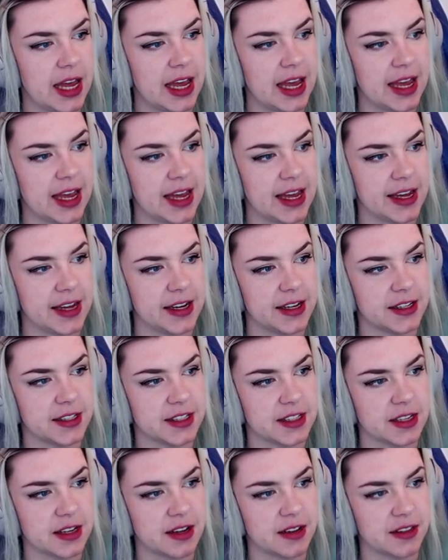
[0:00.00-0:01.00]
and
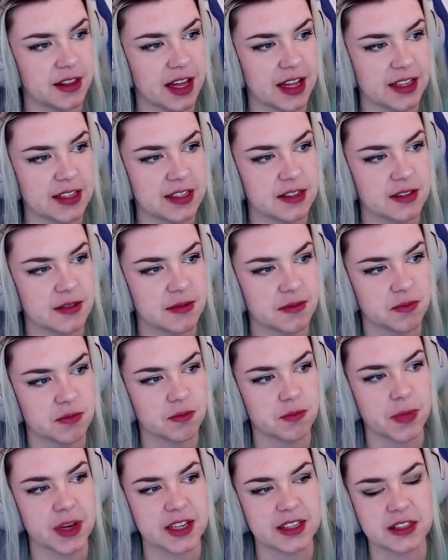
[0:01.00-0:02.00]
that's
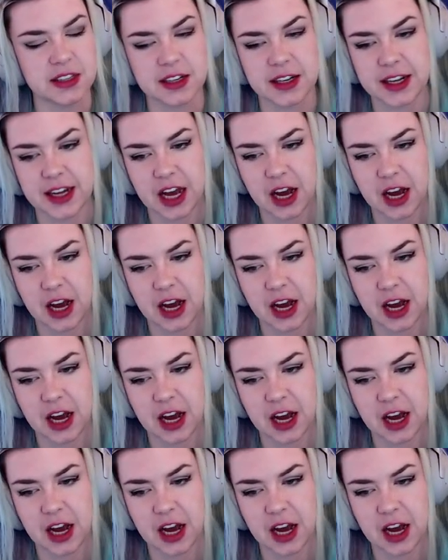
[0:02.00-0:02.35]
basically